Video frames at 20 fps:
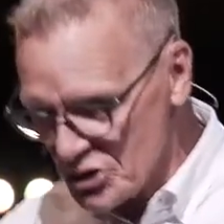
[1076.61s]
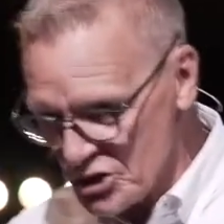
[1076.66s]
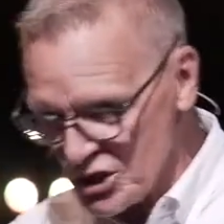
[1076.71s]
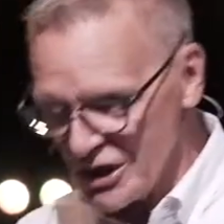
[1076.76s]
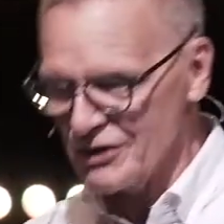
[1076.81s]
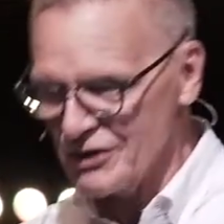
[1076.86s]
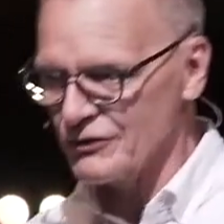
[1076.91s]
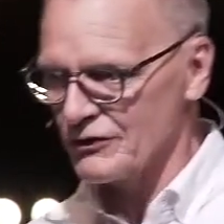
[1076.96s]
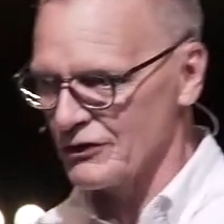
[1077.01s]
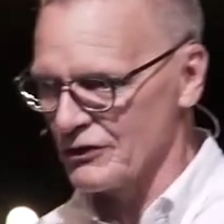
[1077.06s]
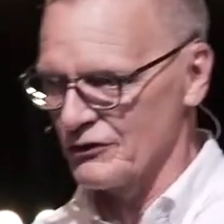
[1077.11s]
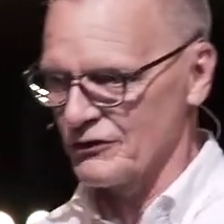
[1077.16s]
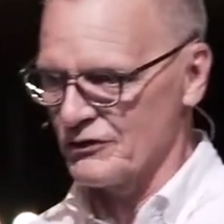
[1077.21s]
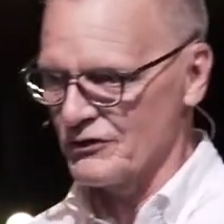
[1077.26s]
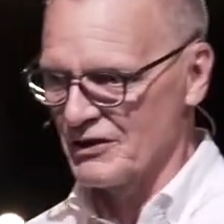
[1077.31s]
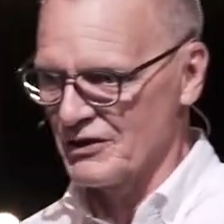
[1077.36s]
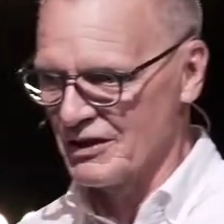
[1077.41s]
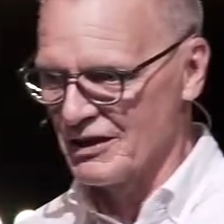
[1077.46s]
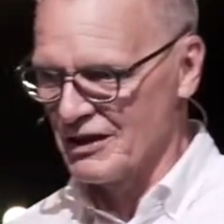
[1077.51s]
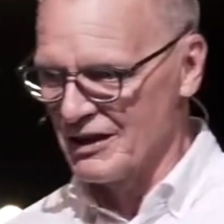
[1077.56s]

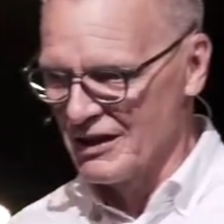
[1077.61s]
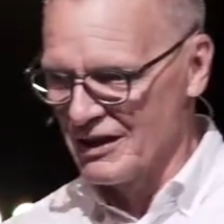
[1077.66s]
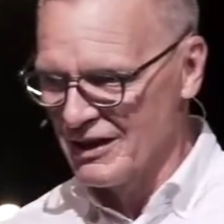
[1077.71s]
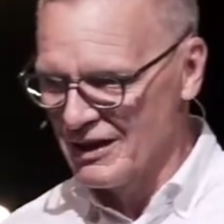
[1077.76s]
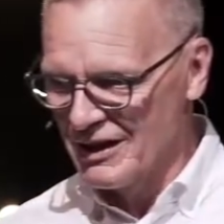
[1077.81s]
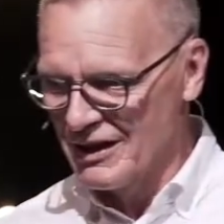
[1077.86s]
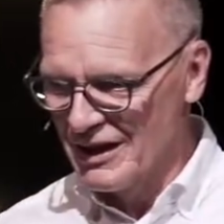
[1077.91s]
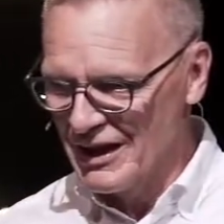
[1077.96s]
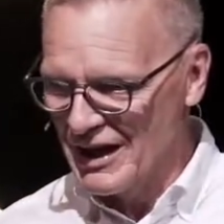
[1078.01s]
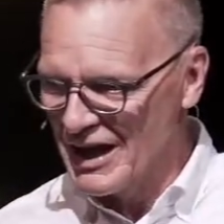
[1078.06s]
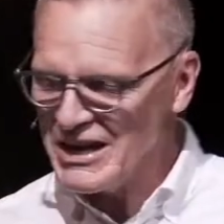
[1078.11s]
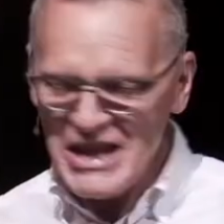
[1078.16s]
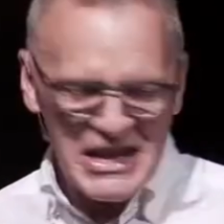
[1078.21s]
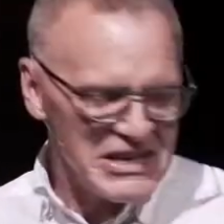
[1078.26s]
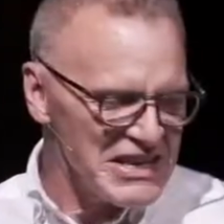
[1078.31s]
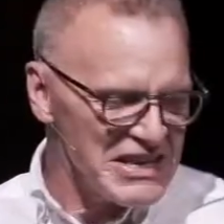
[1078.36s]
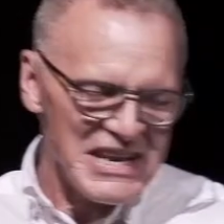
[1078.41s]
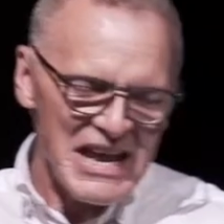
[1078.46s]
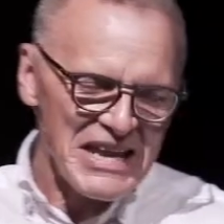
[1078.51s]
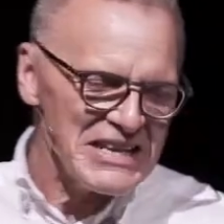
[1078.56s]
Jesus. And,
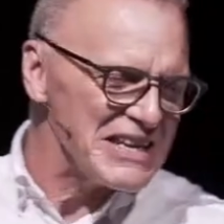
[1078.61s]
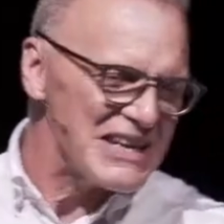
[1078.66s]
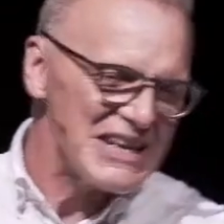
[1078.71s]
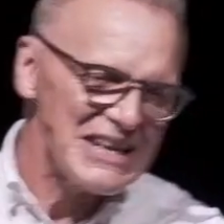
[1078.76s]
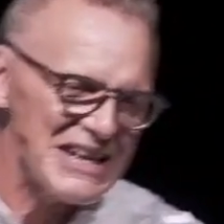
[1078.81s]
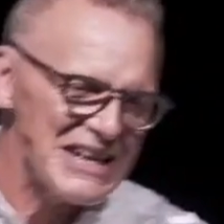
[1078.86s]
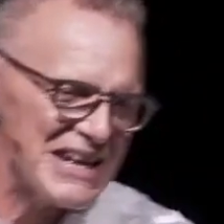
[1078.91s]
and, and